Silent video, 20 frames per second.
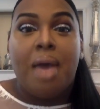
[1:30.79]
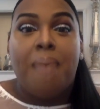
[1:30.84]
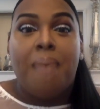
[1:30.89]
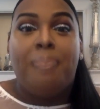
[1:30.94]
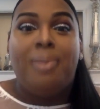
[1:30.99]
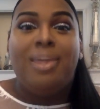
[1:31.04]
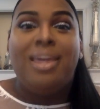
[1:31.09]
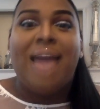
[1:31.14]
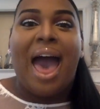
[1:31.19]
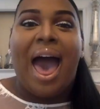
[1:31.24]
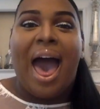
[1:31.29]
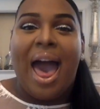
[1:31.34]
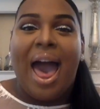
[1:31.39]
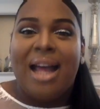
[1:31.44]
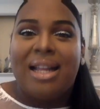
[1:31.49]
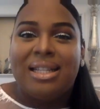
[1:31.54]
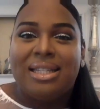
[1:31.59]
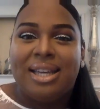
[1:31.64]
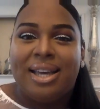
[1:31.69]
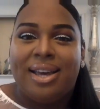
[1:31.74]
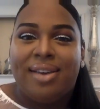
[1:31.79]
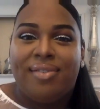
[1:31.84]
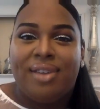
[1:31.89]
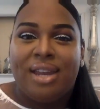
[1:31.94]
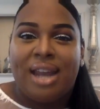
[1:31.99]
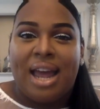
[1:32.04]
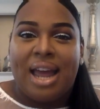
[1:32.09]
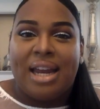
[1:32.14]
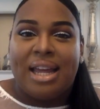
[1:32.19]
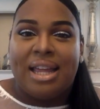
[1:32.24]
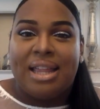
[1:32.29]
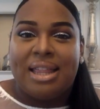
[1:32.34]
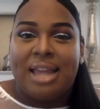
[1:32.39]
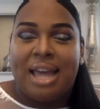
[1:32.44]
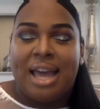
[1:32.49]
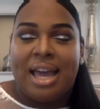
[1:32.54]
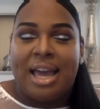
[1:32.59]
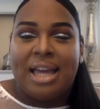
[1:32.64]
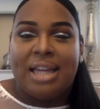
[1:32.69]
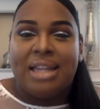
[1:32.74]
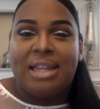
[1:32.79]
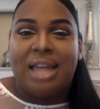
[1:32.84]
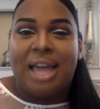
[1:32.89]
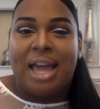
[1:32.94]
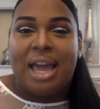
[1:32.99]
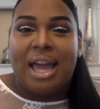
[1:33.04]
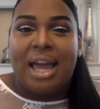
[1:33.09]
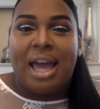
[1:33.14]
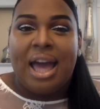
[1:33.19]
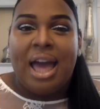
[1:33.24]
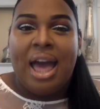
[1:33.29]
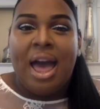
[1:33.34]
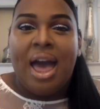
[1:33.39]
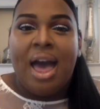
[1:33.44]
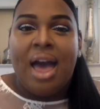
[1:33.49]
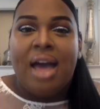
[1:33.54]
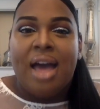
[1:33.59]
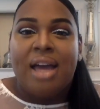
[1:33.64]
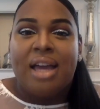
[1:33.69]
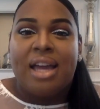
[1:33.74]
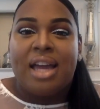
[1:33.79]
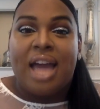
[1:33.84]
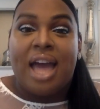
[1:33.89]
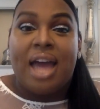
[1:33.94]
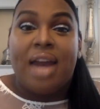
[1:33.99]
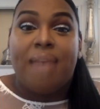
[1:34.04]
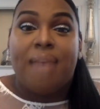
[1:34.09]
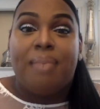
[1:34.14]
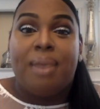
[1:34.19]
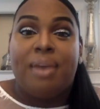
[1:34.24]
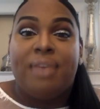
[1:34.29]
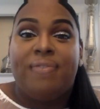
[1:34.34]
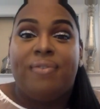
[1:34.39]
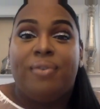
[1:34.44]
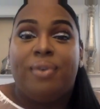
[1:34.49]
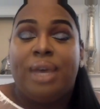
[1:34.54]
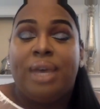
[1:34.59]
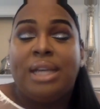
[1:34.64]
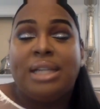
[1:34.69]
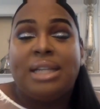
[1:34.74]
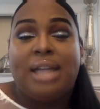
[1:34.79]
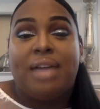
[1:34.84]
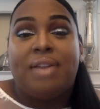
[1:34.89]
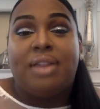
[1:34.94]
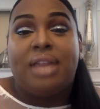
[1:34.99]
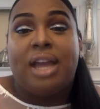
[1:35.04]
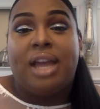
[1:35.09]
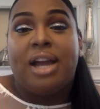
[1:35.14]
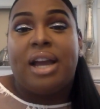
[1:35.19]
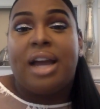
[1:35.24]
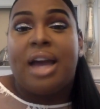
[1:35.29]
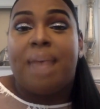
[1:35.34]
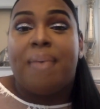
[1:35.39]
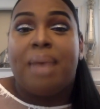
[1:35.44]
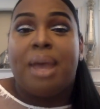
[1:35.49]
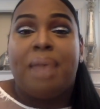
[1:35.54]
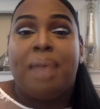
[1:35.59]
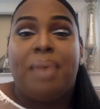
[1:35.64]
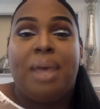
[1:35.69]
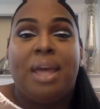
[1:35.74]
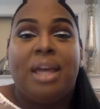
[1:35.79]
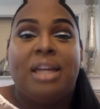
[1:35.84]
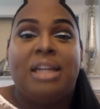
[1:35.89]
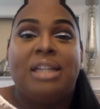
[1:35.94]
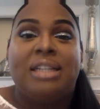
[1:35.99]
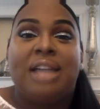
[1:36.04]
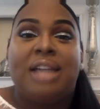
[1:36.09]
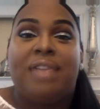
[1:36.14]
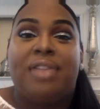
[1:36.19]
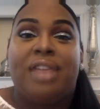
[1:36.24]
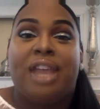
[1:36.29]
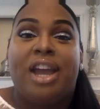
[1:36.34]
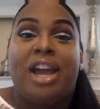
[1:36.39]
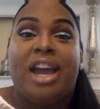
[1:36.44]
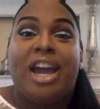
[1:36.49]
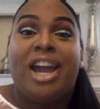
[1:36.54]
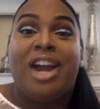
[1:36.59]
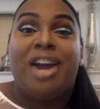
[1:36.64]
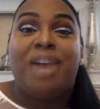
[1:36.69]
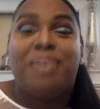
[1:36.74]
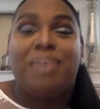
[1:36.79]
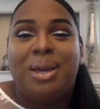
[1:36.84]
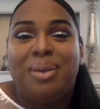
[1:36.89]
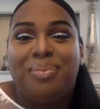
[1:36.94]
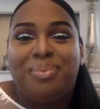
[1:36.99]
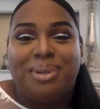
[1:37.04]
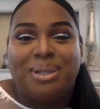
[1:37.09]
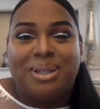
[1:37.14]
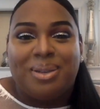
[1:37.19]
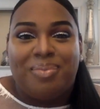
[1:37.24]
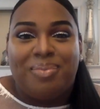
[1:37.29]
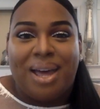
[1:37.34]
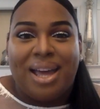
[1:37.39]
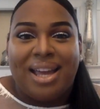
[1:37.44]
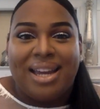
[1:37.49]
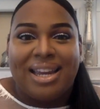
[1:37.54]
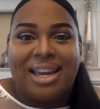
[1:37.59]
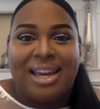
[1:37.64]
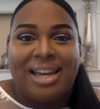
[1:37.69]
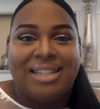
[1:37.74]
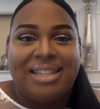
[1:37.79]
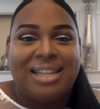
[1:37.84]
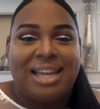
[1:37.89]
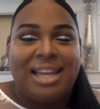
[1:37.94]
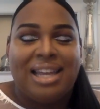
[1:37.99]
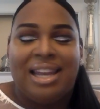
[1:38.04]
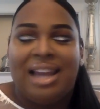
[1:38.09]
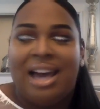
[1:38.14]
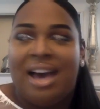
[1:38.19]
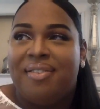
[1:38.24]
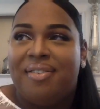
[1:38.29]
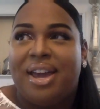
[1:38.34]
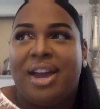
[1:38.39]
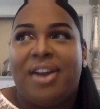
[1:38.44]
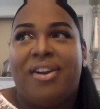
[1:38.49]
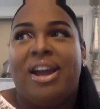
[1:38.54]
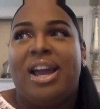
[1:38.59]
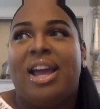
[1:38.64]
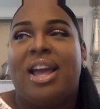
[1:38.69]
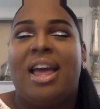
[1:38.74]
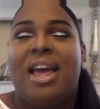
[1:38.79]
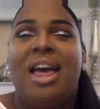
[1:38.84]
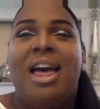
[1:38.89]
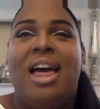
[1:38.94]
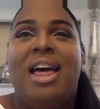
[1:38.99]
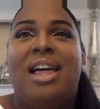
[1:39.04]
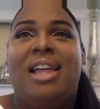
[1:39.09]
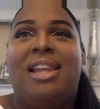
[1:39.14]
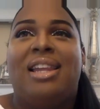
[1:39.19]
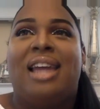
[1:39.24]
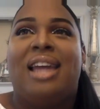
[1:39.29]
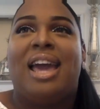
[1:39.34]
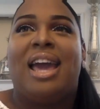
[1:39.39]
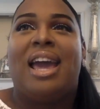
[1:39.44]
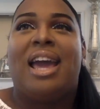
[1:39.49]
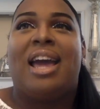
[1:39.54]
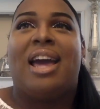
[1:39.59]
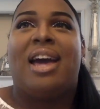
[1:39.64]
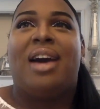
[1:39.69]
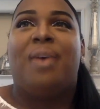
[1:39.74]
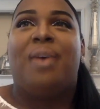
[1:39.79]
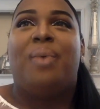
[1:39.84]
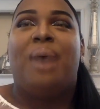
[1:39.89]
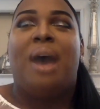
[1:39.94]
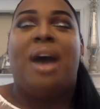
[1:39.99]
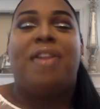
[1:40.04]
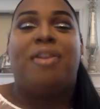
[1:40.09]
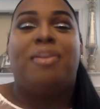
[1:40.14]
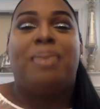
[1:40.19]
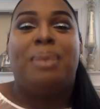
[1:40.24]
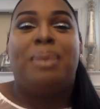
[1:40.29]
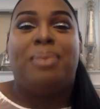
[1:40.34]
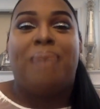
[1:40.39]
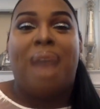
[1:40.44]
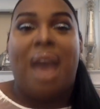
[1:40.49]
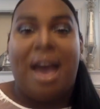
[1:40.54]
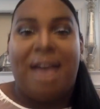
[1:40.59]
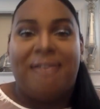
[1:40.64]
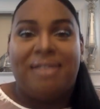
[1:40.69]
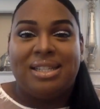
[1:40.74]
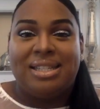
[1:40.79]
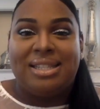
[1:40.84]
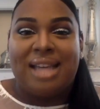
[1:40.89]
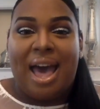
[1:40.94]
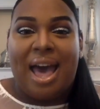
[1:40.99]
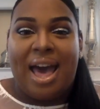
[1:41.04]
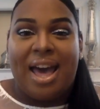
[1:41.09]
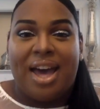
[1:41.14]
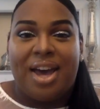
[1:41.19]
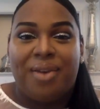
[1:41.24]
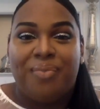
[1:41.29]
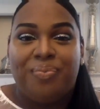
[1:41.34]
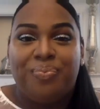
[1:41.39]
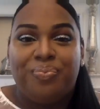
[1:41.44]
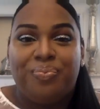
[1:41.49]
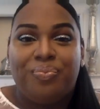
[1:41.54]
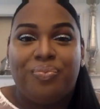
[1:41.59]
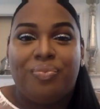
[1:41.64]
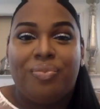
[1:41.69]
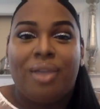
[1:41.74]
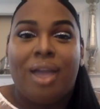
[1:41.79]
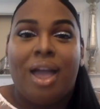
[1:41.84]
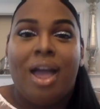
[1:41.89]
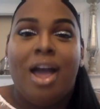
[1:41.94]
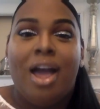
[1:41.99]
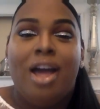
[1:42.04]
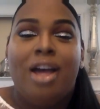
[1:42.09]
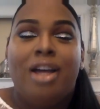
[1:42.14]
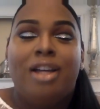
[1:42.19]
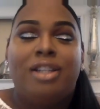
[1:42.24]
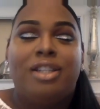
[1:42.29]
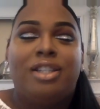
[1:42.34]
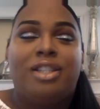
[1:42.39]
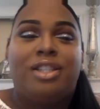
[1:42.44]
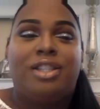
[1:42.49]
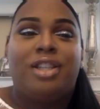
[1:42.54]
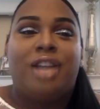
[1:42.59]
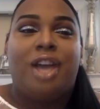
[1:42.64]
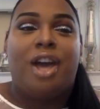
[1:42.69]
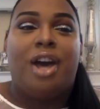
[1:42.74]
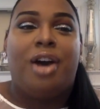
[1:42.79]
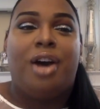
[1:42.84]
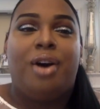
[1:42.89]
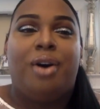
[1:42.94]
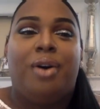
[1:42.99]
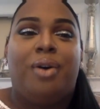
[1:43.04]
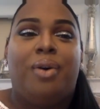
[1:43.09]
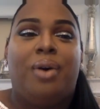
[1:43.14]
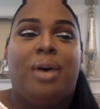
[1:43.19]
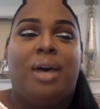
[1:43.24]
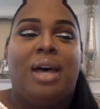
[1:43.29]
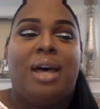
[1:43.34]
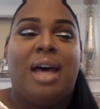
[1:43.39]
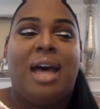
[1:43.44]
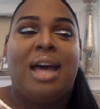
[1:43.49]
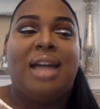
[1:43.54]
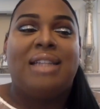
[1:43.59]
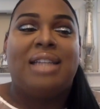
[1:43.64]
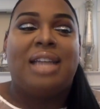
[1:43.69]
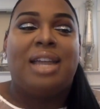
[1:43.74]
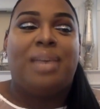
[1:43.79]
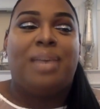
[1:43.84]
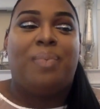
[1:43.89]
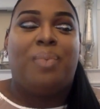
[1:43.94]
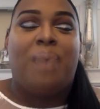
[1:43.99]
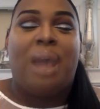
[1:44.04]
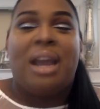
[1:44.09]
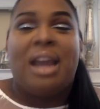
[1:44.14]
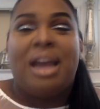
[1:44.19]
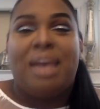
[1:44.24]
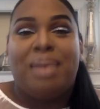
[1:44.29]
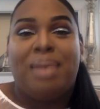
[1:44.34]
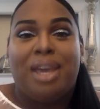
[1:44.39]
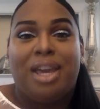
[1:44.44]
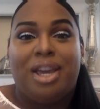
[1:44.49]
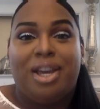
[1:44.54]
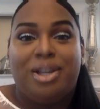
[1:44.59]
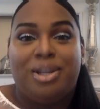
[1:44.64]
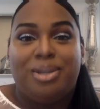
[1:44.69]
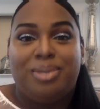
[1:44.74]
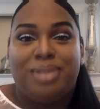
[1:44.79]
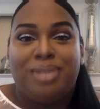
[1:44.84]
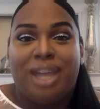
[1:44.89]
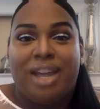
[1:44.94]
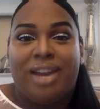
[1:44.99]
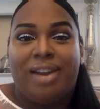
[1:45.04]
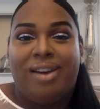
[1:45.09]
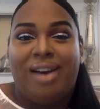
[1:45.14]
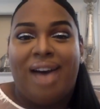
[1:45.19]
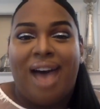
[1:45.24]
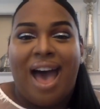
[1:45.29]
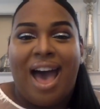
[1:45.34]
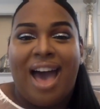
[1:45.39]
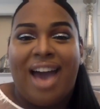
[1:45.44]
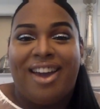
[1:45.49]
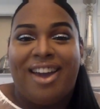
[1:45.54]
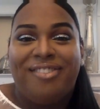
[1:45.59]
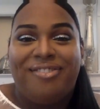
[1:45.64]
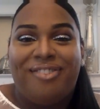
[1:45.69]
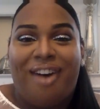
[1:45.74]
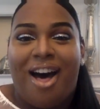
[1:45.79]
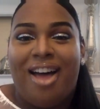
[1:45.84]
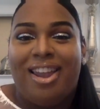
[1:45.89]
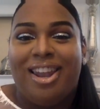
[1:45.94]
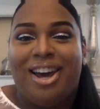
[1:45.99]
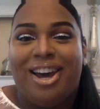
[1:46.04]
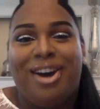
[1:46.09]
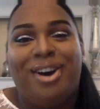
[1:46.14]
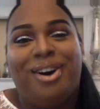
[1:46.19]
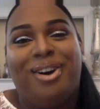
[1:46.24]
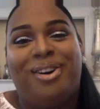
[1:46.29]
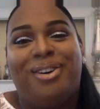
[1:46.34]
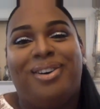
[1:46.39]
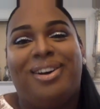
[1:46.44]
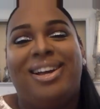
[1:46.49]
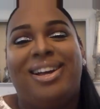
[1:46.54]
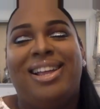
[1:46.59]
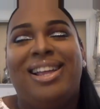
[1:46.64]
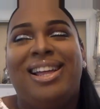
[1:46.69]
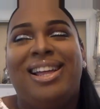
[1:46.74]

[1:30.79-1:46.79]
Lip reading: be active in anything and like get my voice out there, get my opinions out there, hear people's opinions. I love hearing like what other people have to say. So I decided, why not make a YouTube channel? I follow